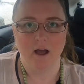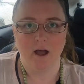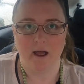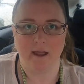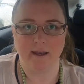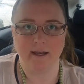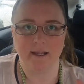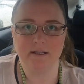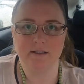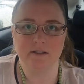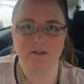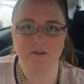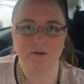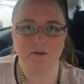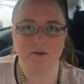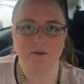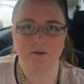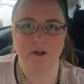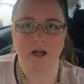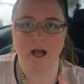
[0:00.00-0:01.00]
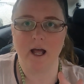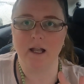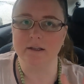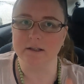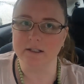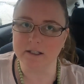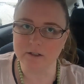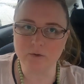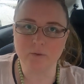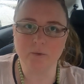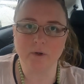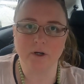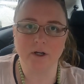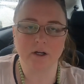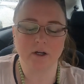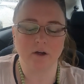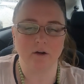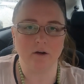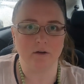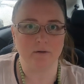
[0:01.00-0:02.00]
I need to do a little
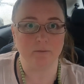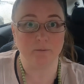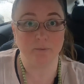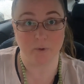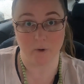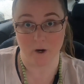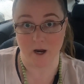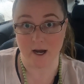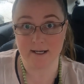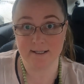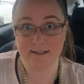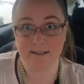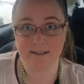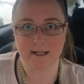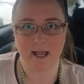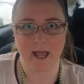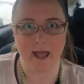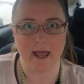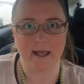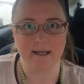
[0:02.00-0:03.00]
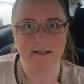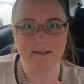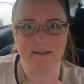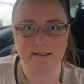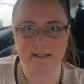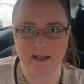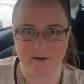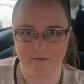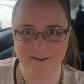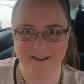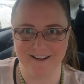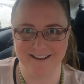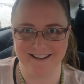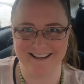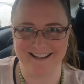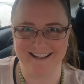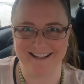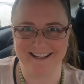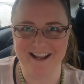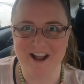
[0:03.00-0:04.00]
work on price and
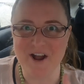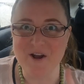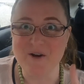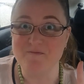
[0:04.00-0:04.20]
definitely